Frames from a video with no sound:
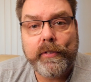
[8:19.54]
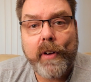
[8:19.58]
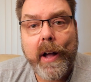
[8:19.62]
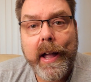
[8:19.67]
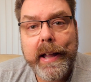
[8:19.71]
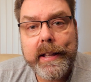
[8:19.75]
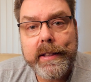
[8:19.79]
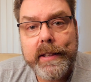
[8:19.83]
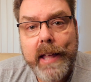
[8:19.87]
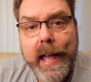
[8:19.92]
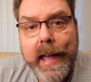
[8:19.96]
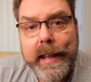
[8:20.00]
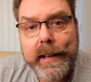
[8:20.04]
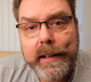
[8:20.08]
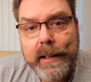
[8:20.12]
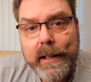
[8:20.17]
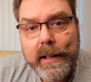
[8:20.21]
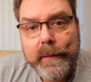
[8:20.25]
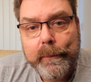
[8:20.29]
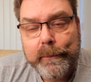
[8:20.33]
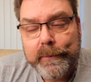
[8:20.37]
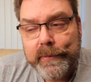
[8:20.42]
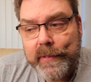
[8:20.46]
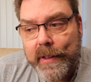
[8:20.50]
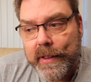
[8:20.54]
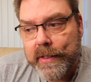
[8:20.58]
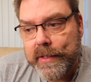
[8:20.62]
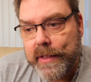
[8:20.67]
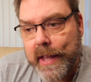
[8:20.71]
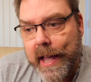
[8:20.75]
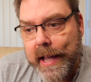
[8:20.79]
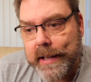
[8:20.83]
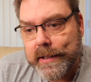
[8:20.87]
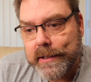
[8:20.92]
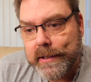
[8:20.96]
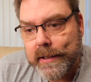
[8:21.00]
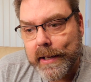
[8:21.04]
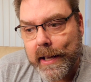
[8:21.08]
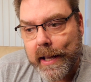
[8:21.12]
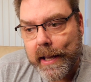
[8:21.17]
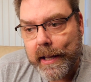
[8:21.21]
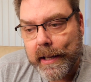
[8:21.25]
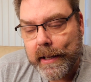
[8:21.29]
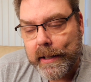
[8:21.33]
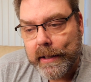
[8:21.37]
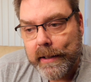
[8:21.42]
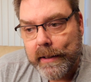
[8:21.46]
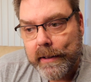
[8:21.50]
find that, that
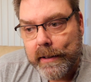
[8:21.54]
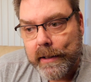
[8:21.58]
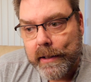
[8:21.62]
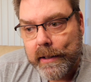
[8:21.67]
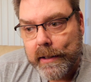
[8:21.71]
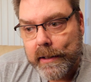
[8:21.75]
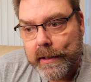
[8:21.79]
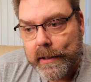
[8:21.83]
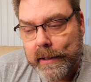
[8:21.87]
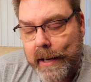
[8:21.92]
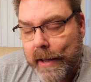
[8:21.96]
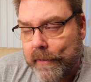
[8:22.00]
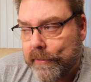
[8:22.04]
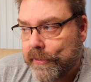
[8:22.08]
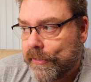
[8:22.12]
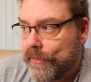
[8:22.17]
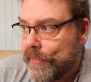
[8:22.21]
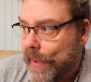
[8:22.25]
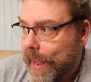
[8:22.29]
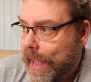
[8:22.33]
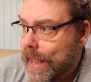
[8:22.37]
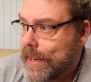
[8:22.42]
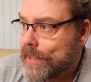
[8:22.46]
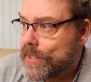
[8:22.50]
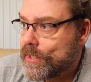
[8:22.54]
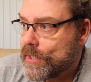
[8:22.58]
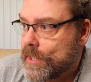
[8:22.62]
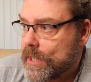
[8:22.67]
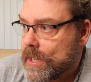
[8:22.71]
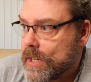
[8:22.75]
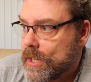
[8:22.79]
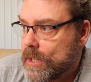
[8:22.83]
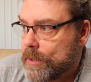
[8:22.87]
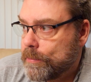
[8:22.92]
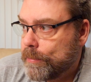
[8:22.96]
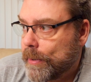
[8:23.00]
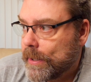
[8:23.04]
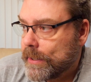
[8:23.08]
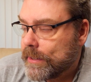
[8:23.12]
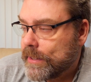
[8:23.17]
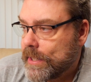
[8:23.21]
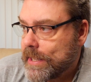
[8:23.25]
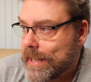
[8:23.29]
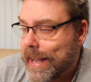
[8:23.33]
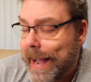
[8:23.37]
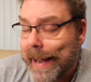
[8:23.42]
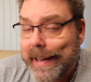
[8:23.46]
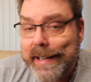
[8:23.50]
uh, not fantasy, but
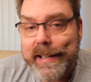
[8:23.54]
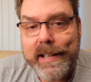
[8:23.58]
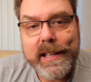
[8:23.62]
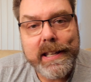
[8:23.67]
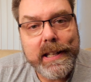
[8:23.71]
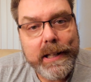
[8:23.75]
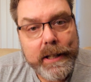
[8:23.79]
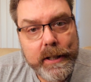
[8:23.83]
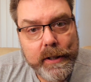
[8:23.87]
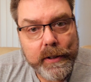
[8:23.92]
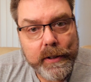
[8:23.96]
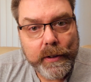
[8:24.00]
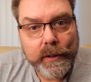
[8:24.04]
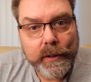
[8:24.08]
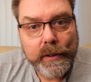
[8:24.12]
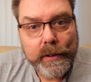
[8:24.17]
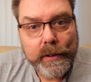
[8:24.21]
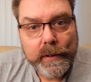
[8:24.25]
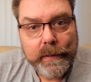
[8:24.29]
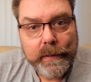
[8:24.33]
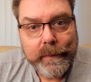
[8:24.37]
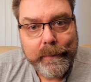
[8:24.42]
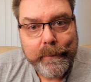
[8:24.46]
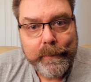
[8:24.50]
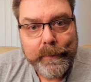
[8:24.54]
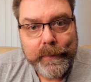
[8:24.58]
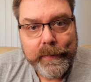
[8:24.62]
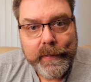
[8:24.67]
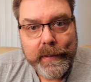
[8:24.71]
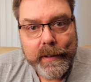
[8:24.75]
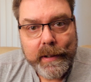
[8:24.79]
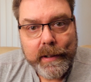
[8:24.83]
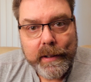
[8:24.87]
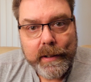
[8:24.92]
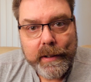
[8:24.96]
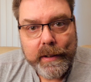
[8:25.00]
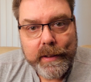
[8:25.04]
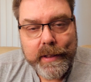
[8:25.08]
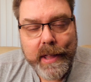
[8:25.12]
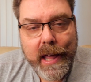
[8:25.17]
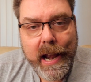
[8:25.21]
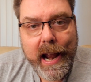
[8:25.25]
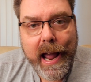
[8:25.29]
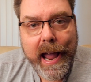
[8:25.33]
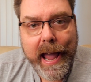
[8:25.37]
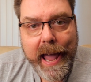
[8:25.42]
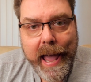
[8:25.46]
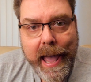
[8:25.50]
the ideal
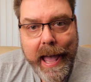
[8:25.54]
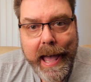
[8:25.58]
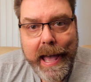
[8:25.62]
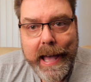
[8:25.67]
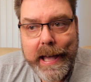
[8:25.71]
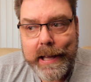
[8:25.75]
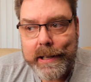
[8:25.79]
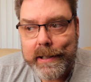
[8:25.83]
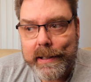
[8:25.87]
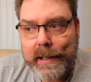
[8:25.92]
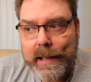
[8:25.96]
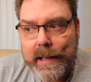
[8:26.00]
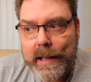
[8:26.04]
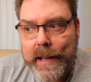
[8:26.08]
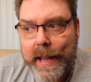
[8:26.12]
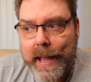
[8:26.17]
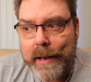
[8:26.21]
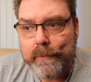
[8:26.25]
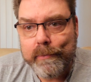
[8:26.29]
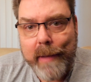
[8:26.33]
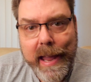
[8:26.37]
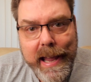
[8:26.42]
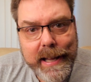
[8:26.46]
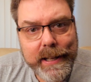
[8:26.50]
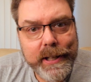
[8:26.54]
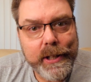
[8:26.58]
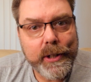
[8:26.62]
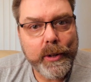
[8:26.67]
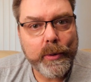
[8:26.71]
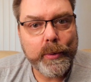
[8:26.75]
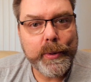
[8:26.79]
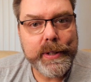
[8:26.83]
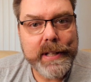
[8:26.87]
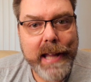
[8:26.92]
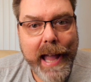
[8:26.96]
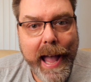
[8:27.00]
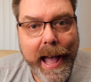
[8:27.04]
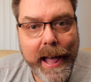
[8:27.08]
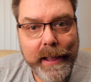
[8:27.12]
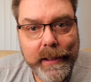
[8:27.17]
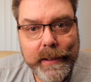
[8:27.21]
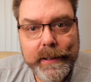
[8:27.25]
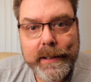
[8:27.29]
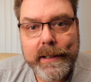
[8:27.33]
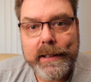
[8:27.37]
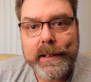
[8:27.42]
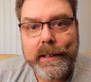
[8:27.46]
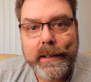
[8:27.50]
that I had and make it a
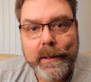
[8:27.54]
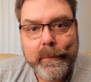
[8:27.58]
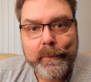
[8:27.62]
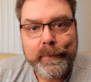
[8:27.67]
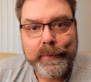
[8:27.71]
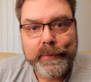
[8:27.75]
reality.